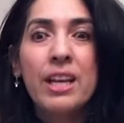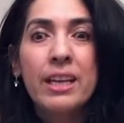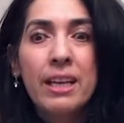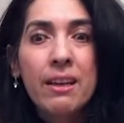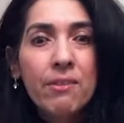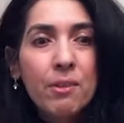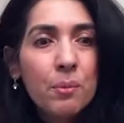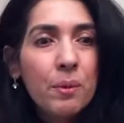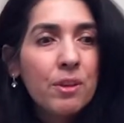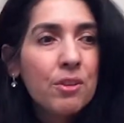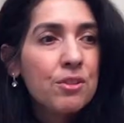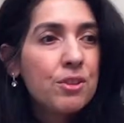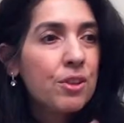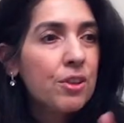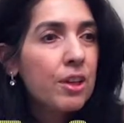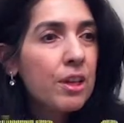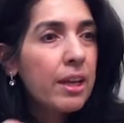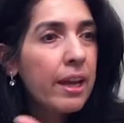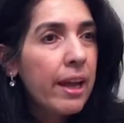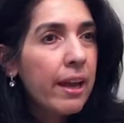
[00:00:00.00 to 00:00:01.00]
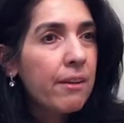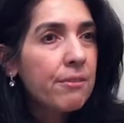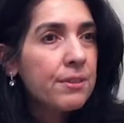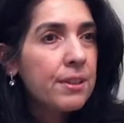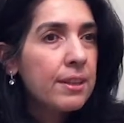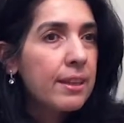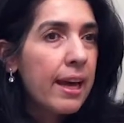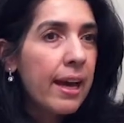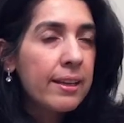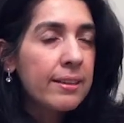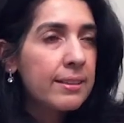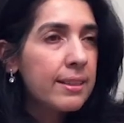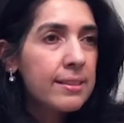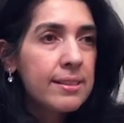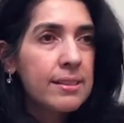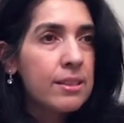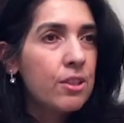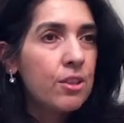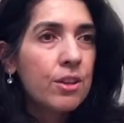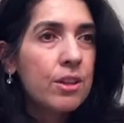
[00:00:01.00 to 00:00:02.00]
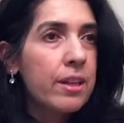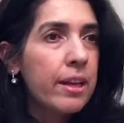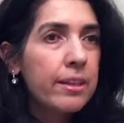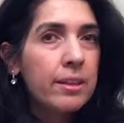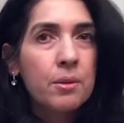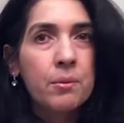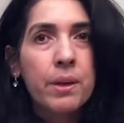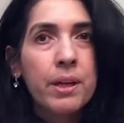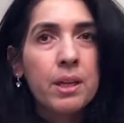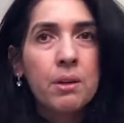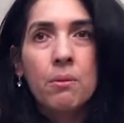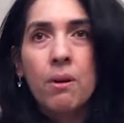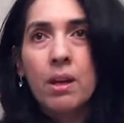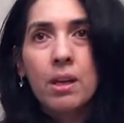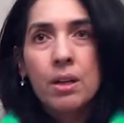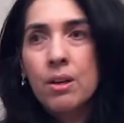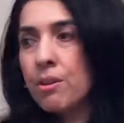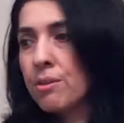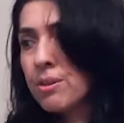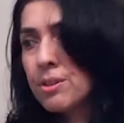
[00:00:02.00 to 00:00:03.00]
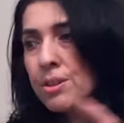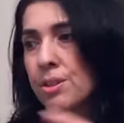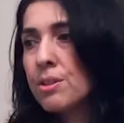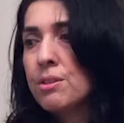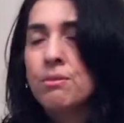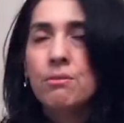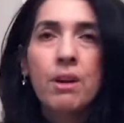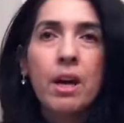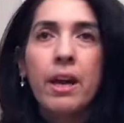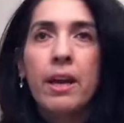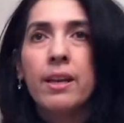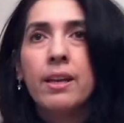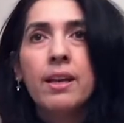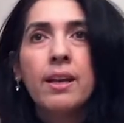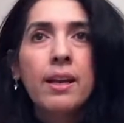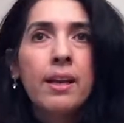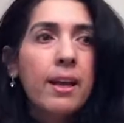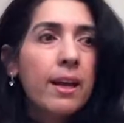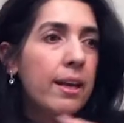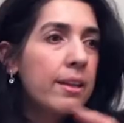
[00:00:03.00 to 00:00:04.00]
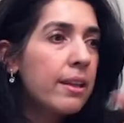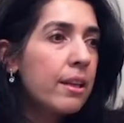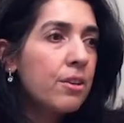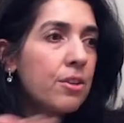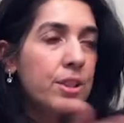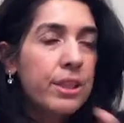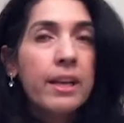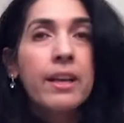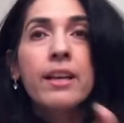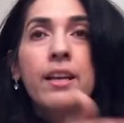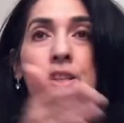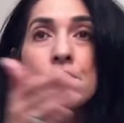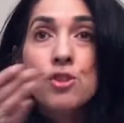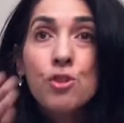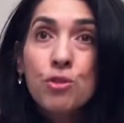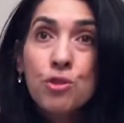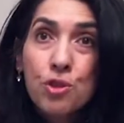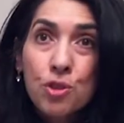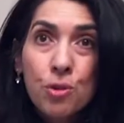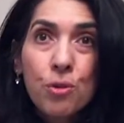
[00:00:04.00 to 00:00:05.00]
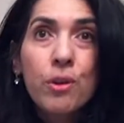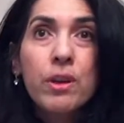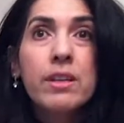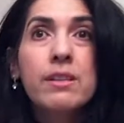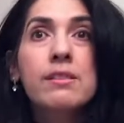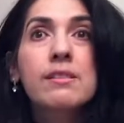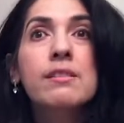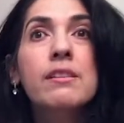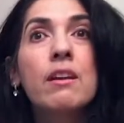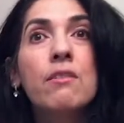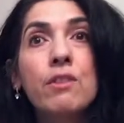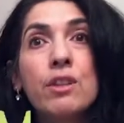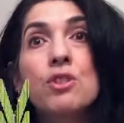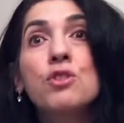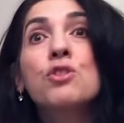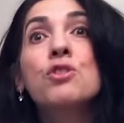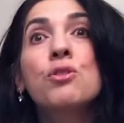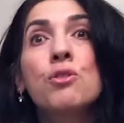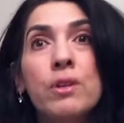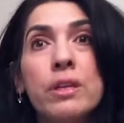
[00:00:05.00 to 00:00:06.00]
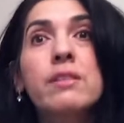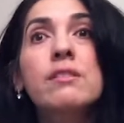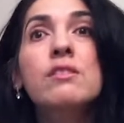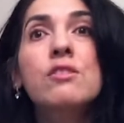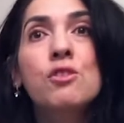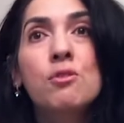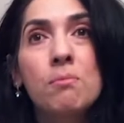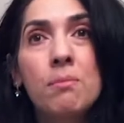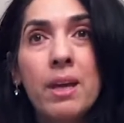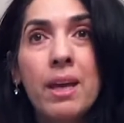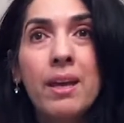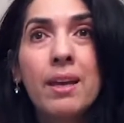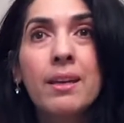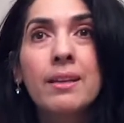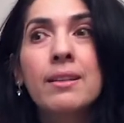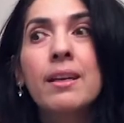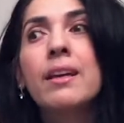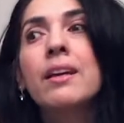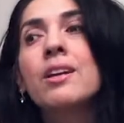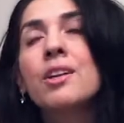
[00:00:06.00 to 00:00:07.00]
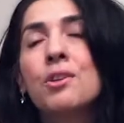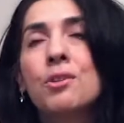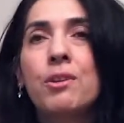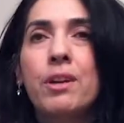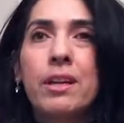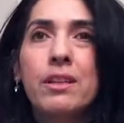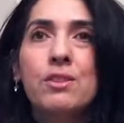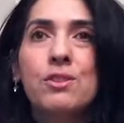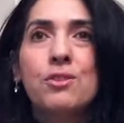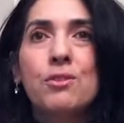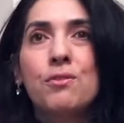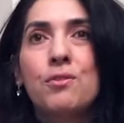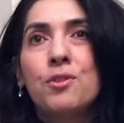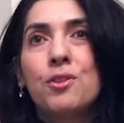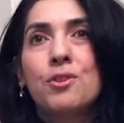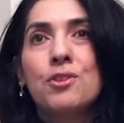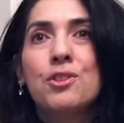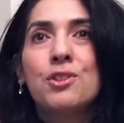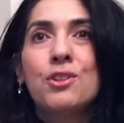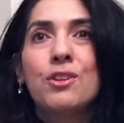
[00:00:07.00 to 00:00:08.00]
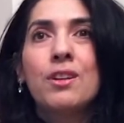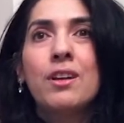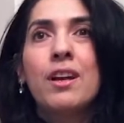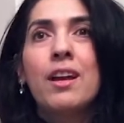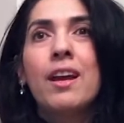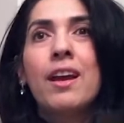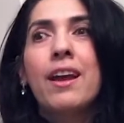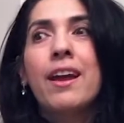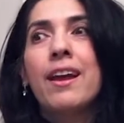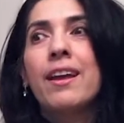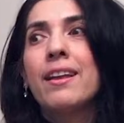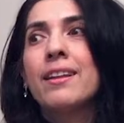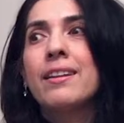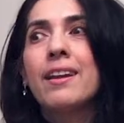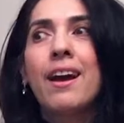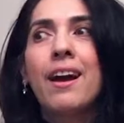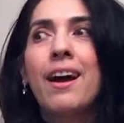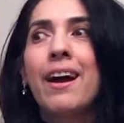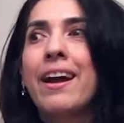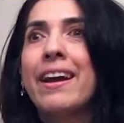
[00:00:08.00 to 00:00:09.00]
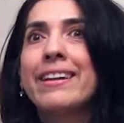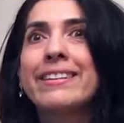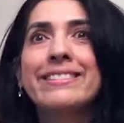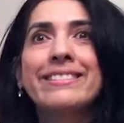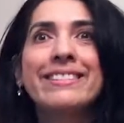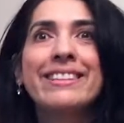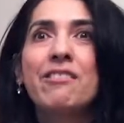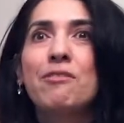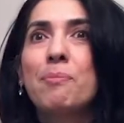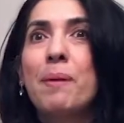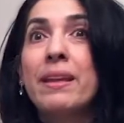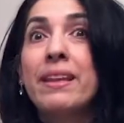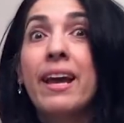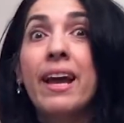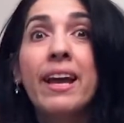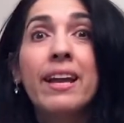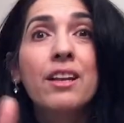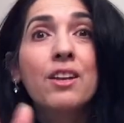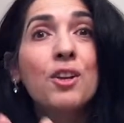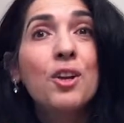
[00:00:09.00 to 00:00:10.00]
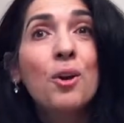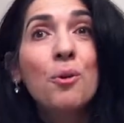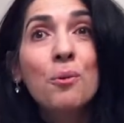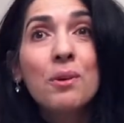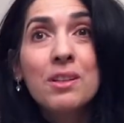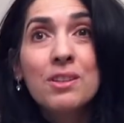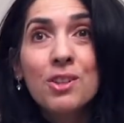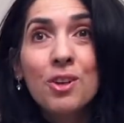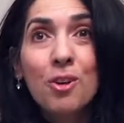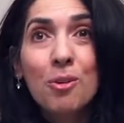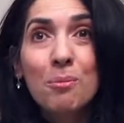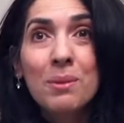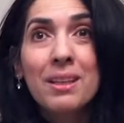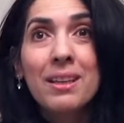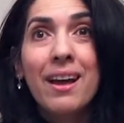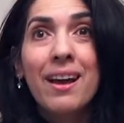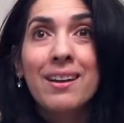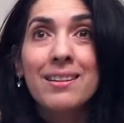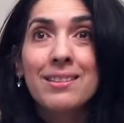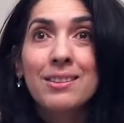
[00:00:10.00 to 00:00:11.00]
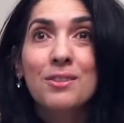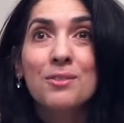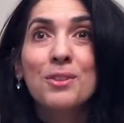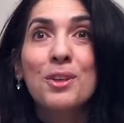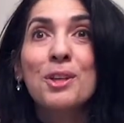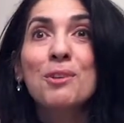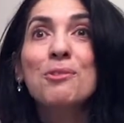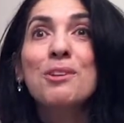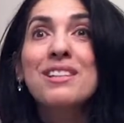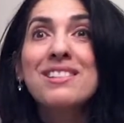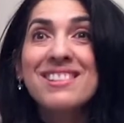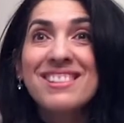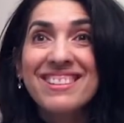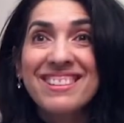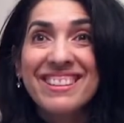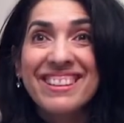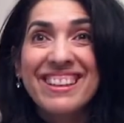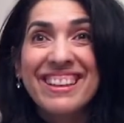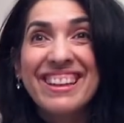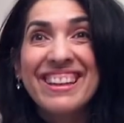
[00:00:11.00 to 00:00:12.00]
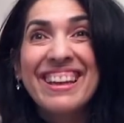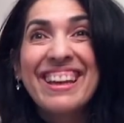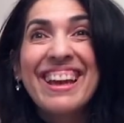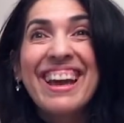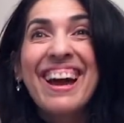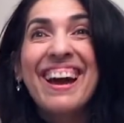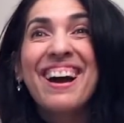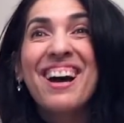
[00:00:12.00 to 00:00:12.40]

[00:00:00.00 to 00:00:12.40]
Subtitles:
And even when you turn left, if that doesn't look like the way you want to go, you turn right. And then so choice, every choice you make creates your future. And I live by that. And no one told me that till very recently.